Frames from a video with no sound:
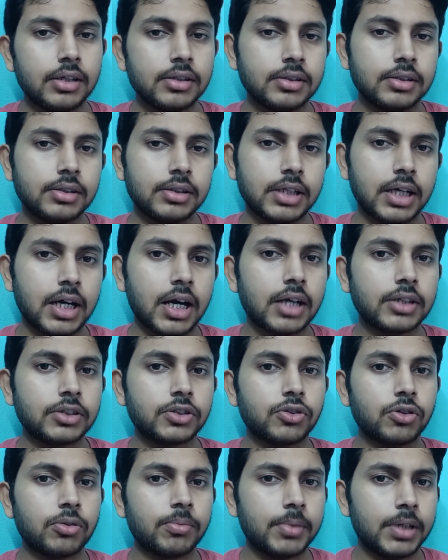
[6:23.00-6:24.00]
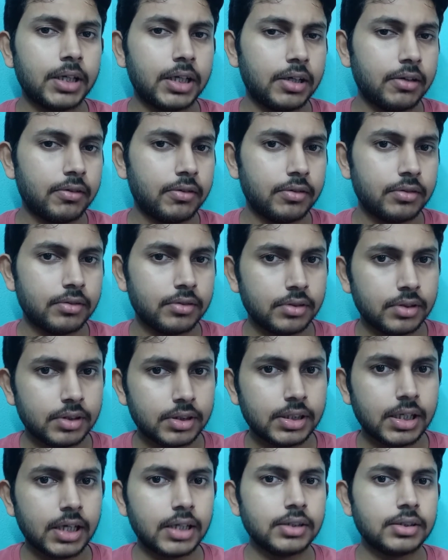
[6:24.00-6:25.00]
there are so many
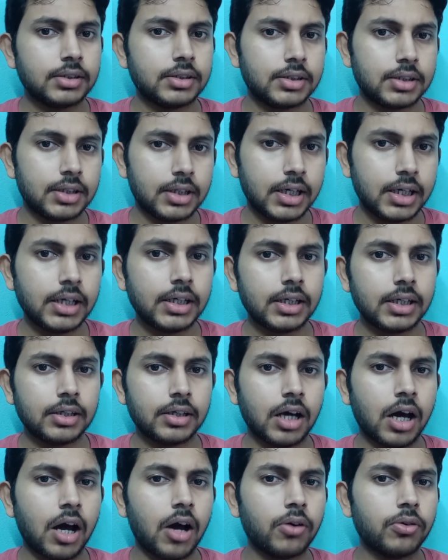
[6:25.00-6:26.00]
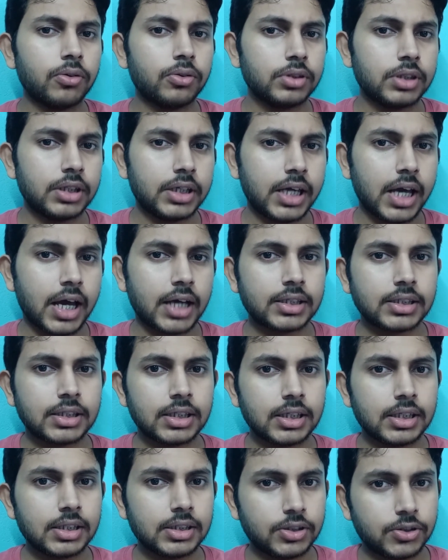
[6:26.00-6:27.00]
things written how the
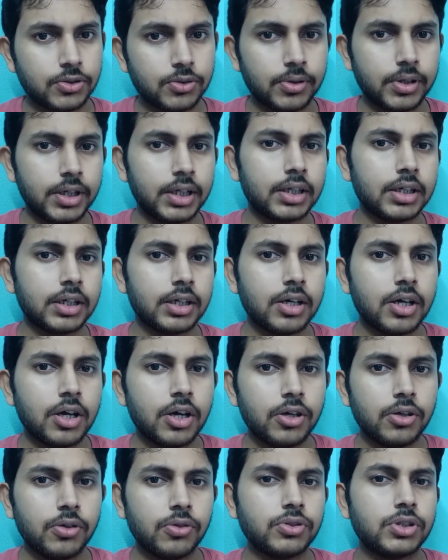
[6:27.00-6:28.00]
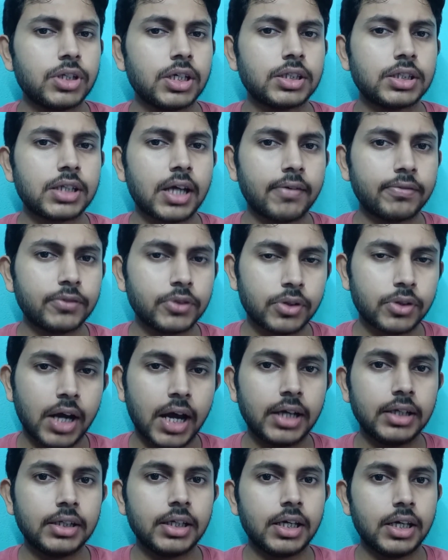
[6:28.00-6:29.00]
reaction is doing. You just have to
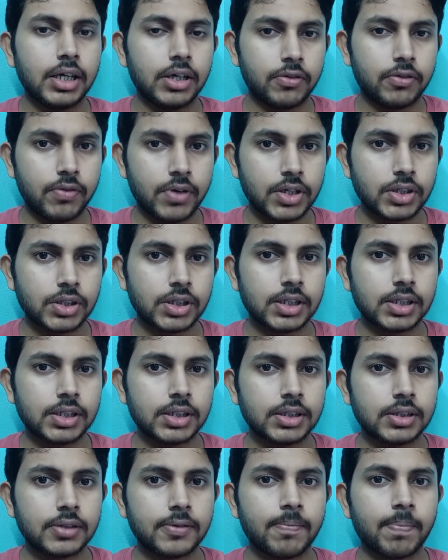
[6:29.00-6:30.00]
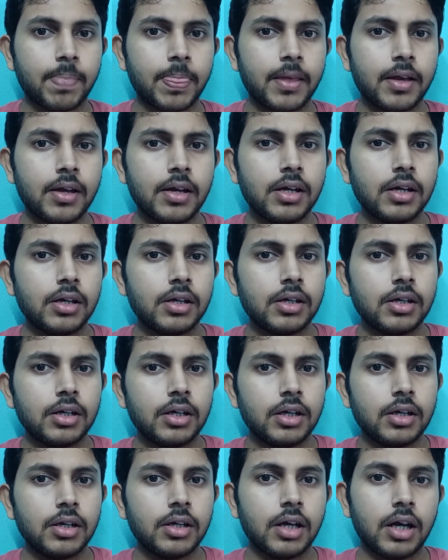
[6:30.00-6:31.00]
write the equations.
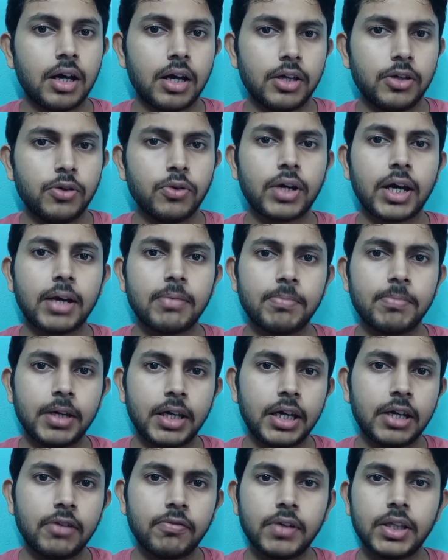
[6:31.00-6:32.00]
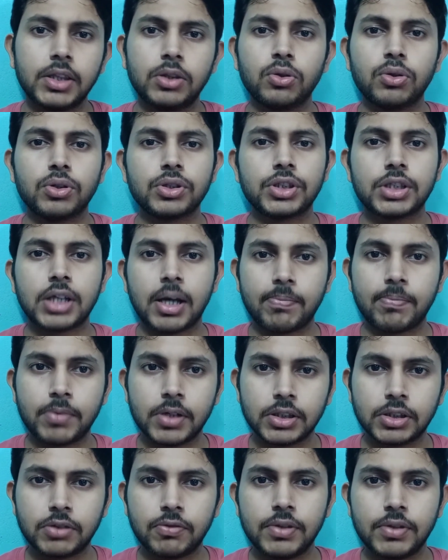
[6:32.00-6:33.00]
You can begin with those
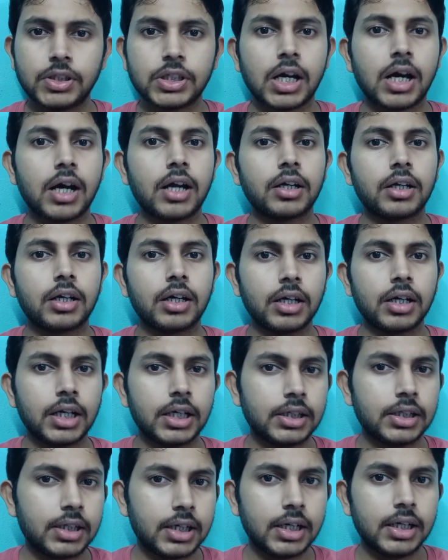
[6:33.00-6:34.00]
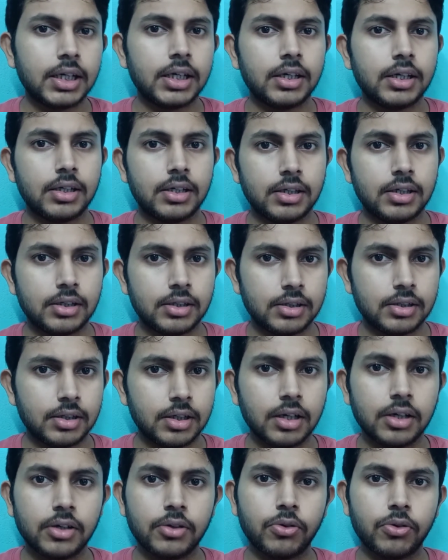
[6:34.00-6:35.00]
chapters which are currently
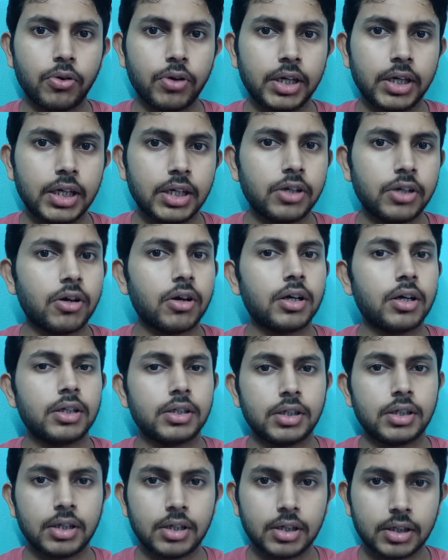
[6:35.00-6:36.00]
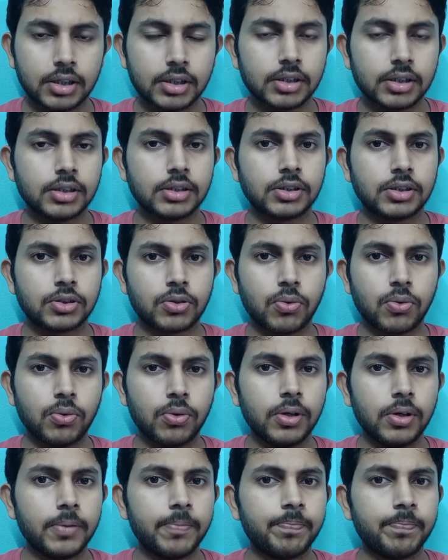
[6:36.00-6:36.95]
going in your school.